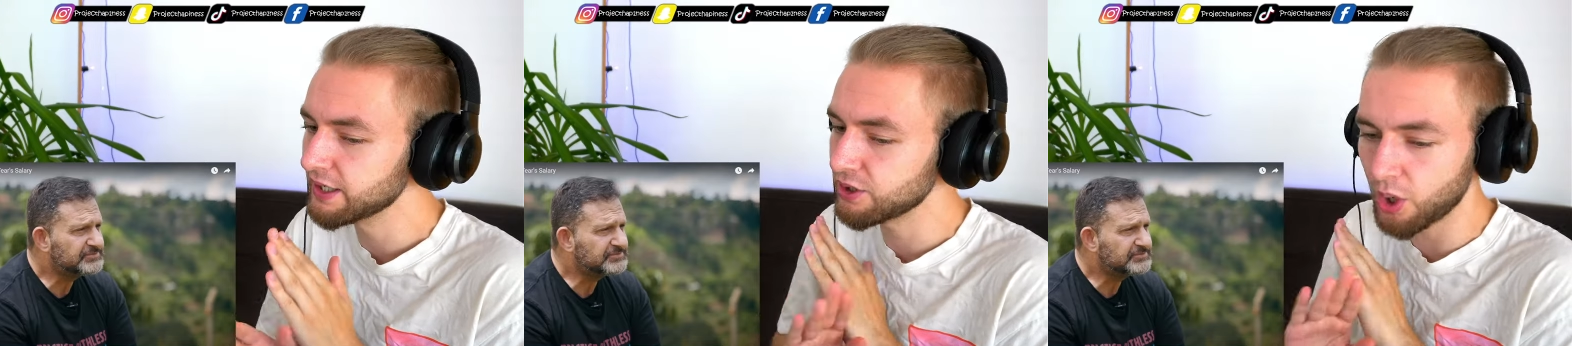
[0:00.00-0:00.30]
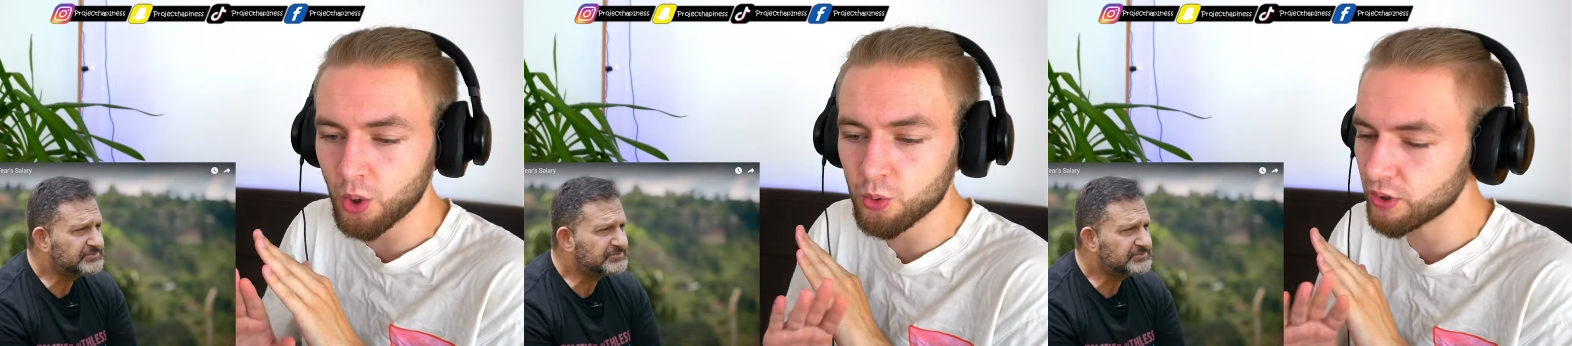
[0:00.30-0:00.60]

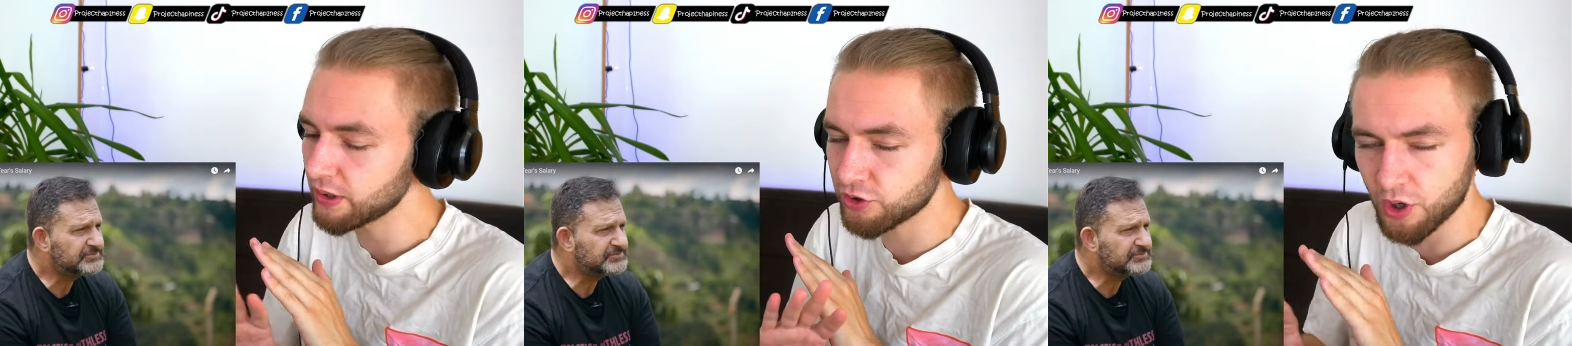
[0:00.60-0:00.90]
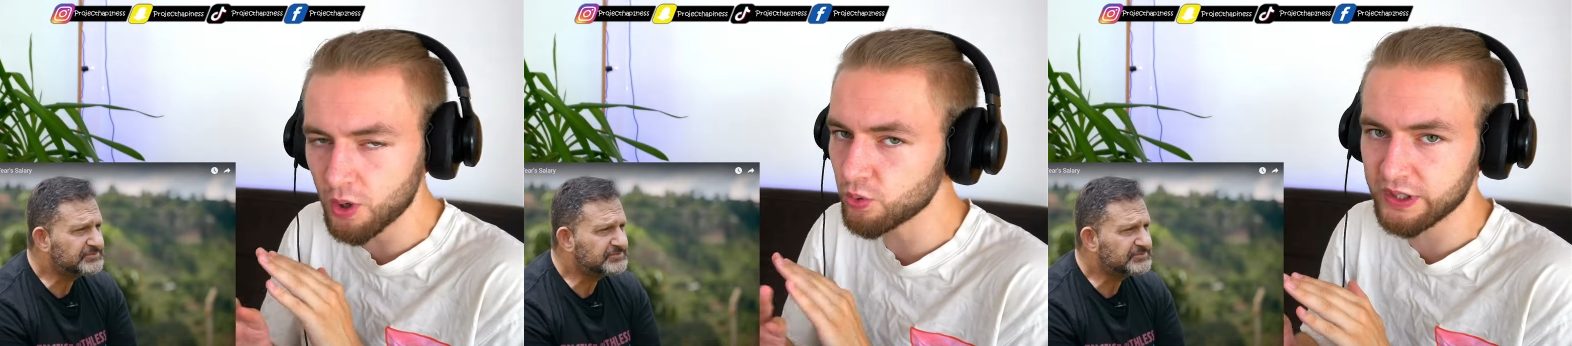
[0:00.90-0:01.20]
Speaker 1: Don't
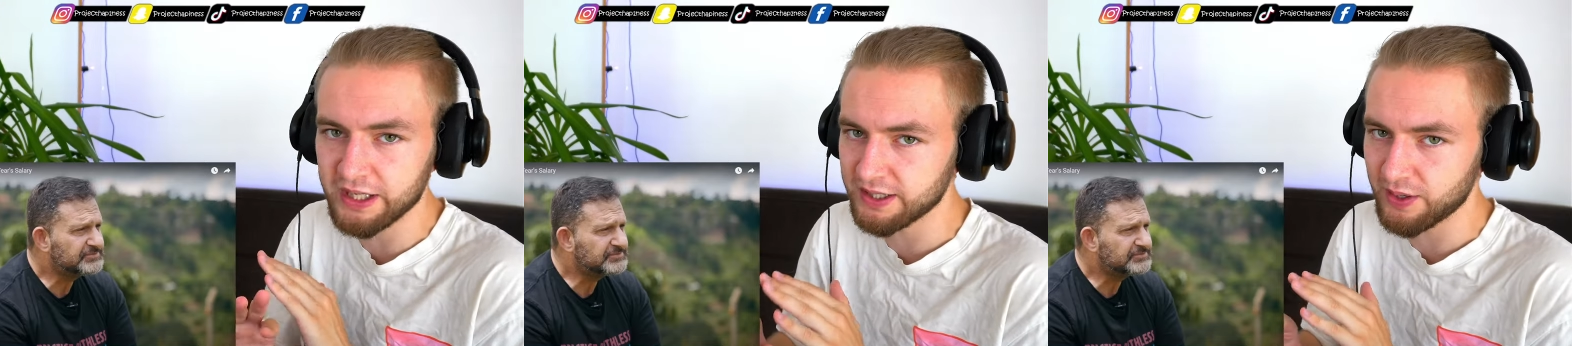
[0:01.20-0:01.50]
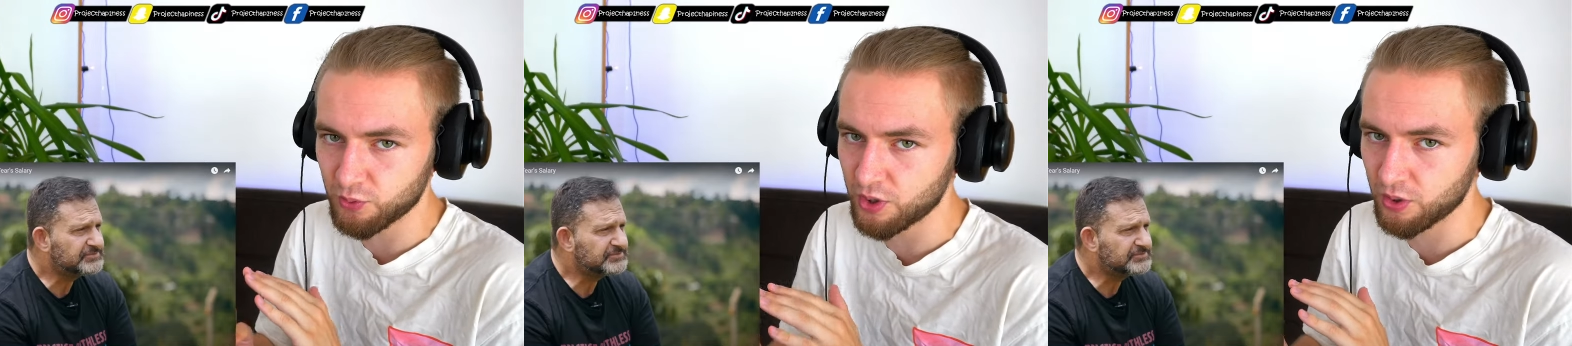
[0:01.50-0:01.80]
don't get that
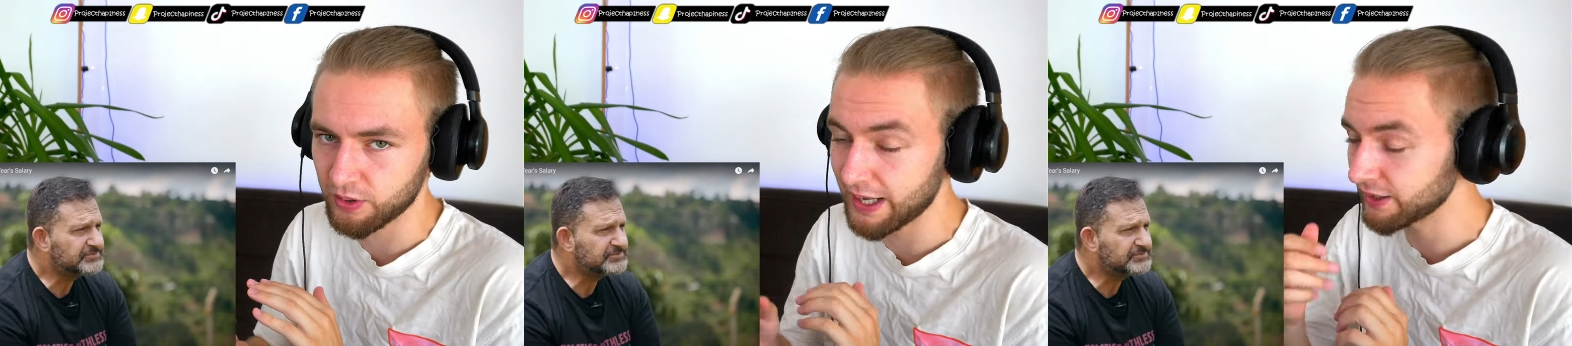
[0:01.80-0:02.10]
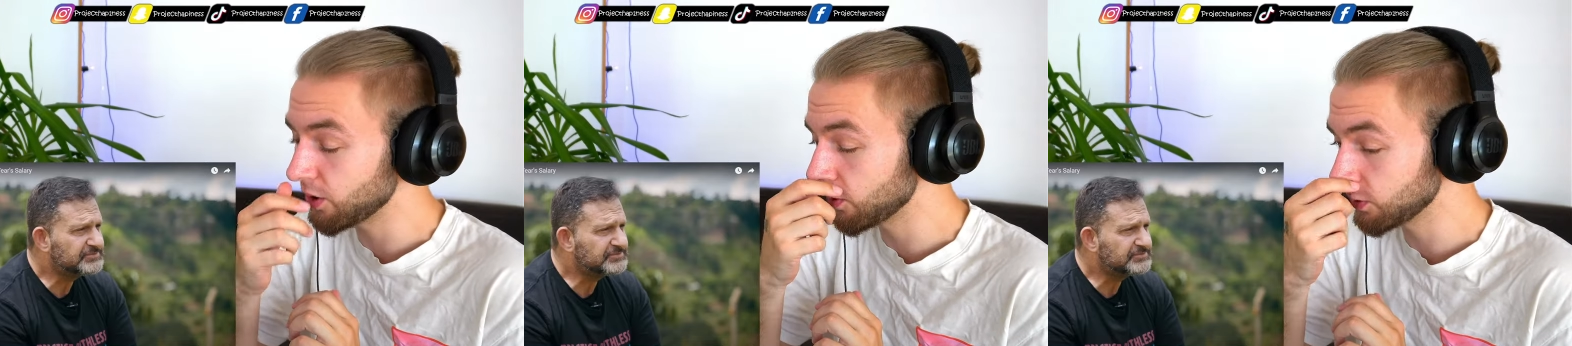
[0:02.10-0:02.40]
wrong. Like
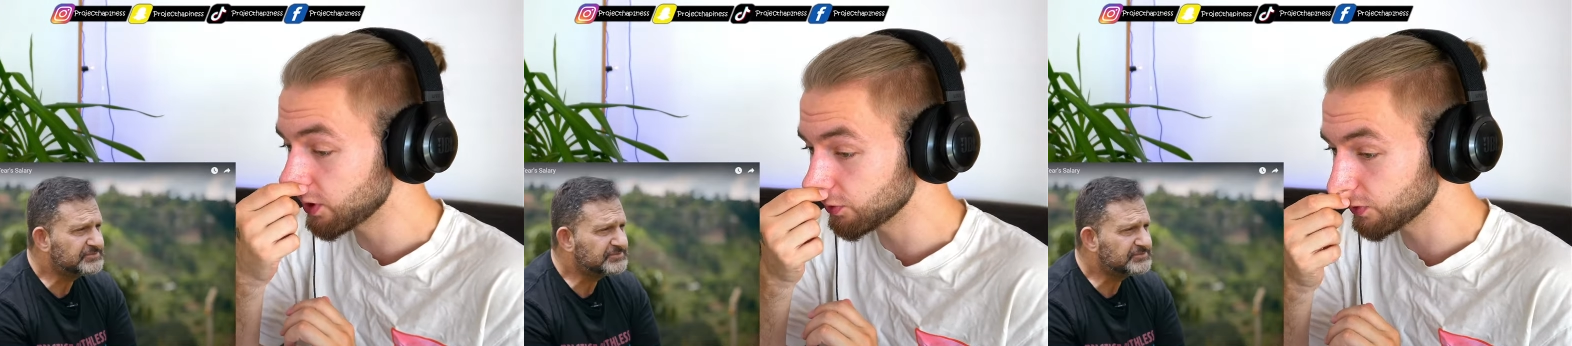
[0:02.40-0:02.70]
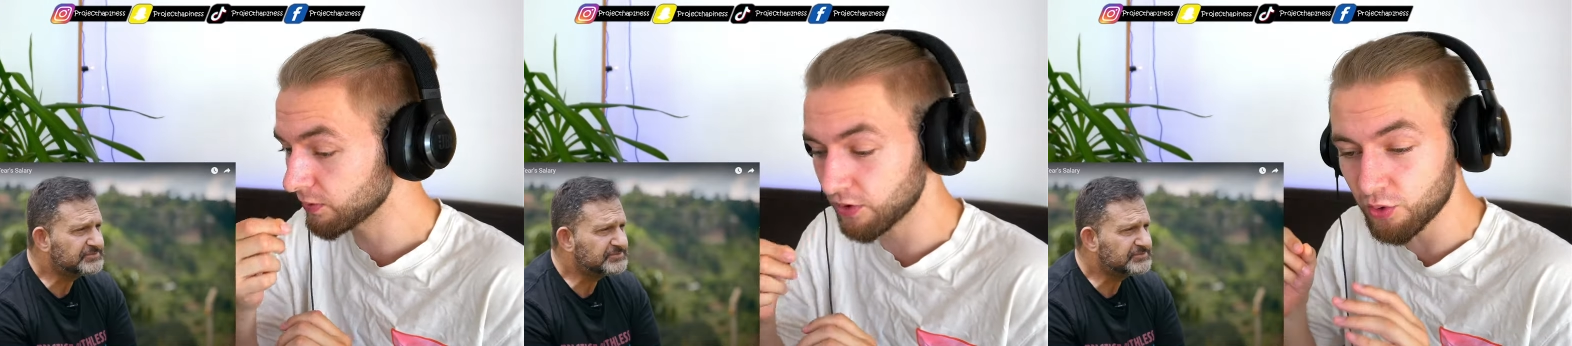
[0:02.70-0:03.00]
don't don't
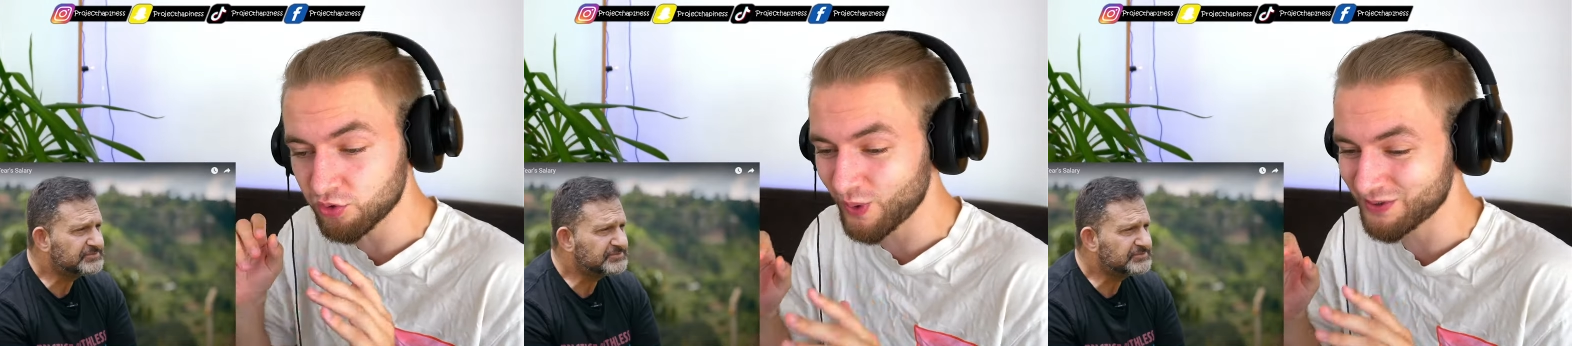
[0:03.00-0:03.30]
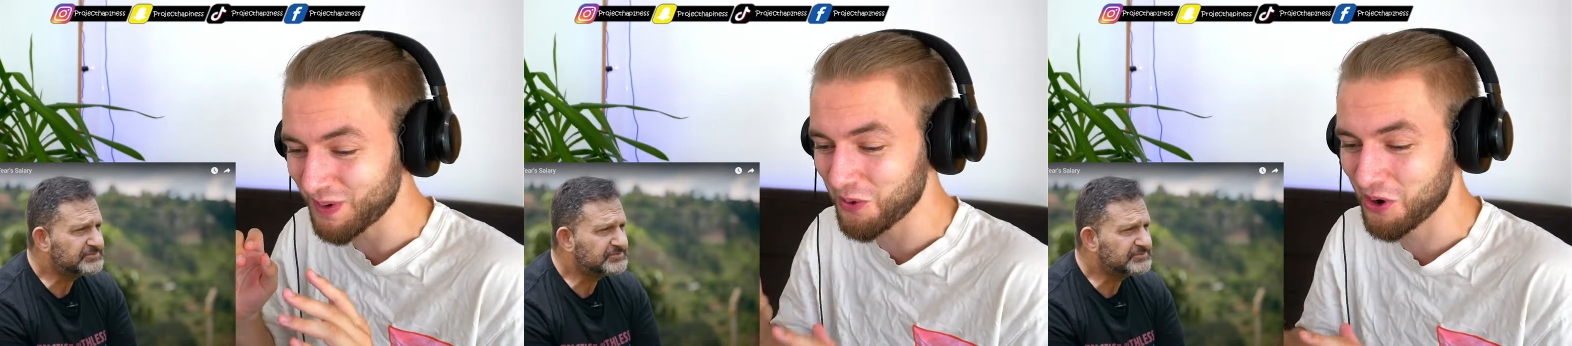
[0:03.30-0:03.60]
don't twist
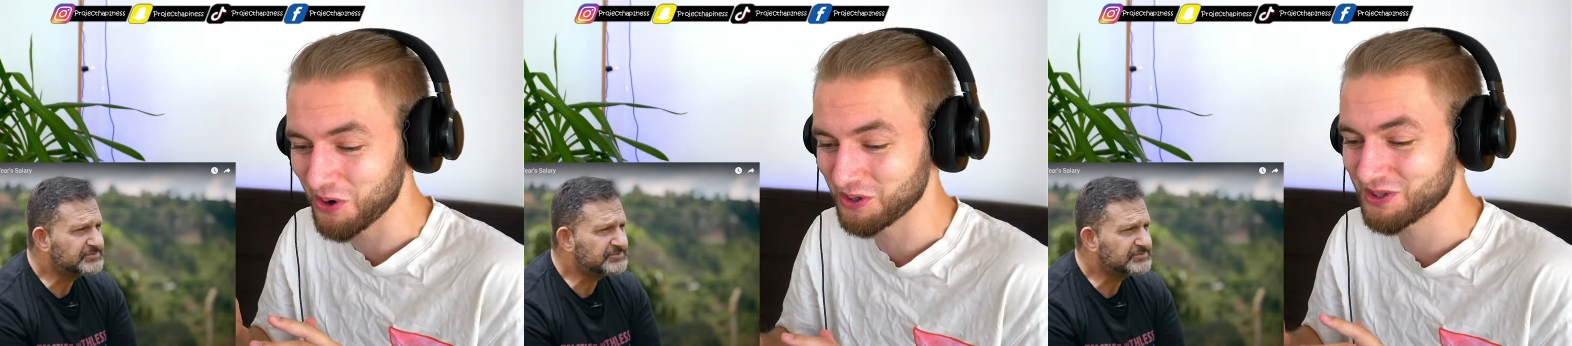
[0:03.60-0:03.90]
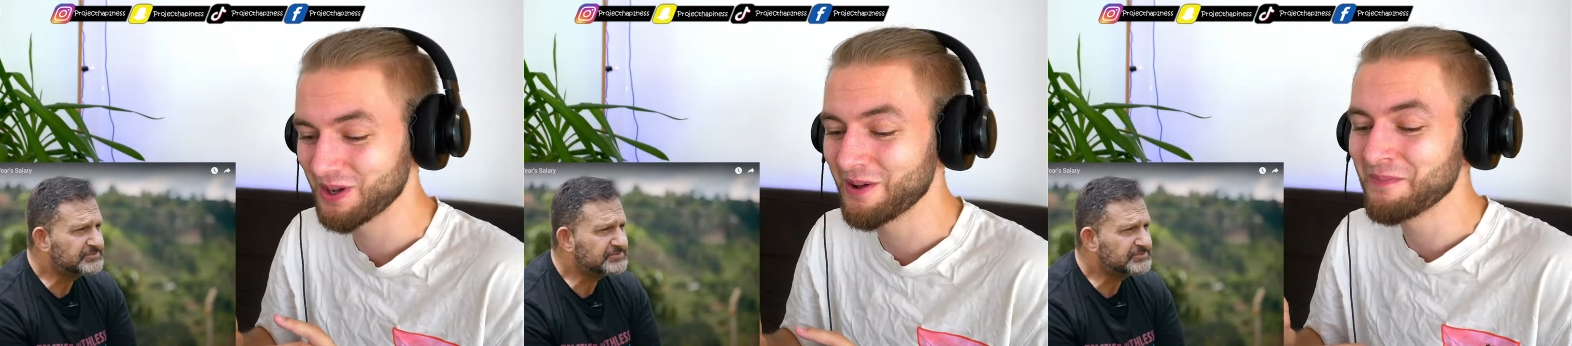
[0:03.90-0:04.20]
my words.
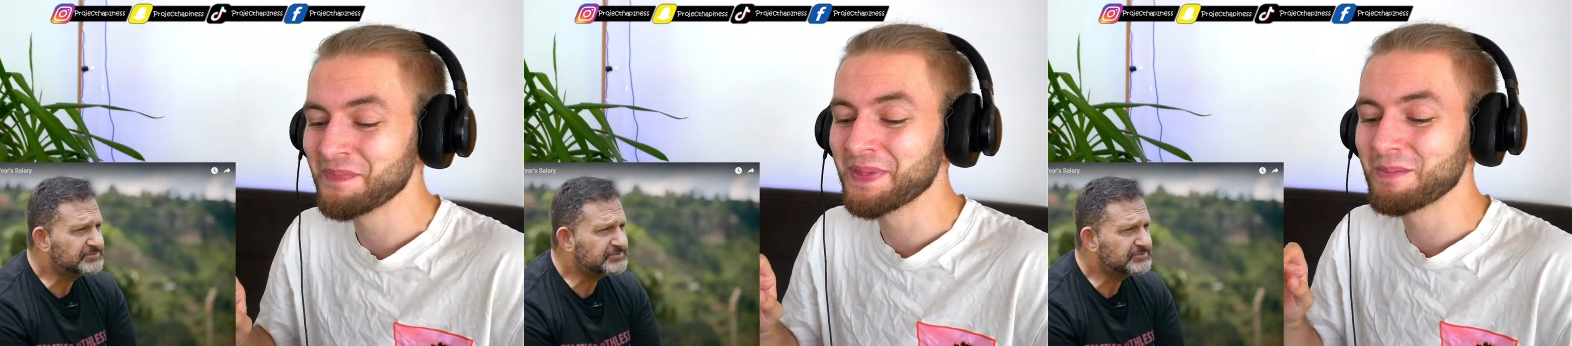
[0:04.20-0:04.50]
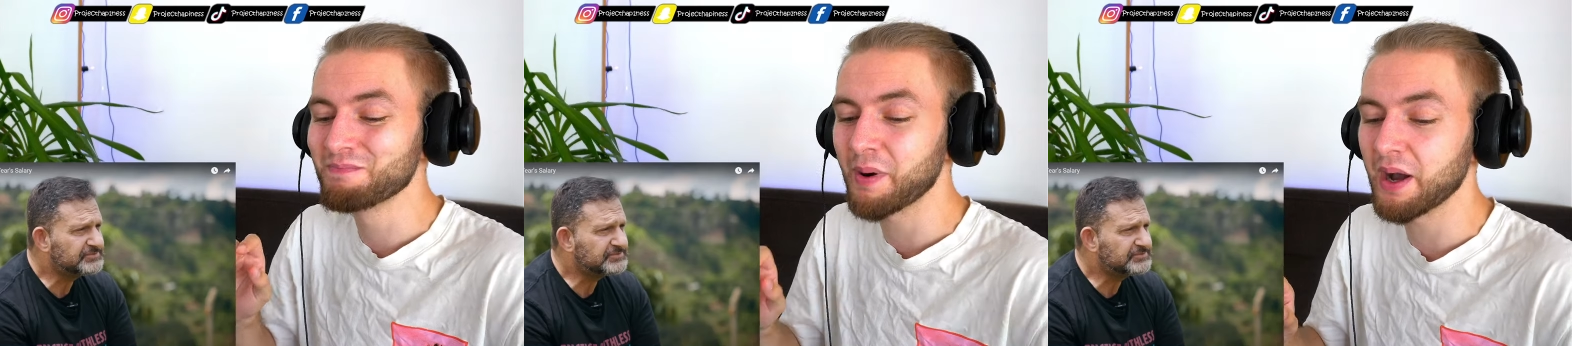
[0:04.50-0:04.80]

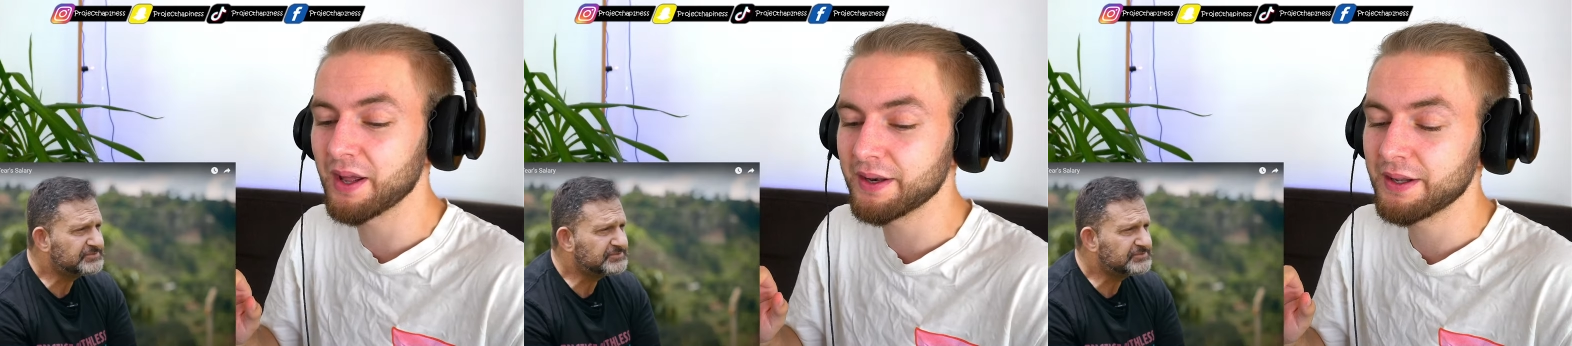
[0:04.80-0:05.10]
But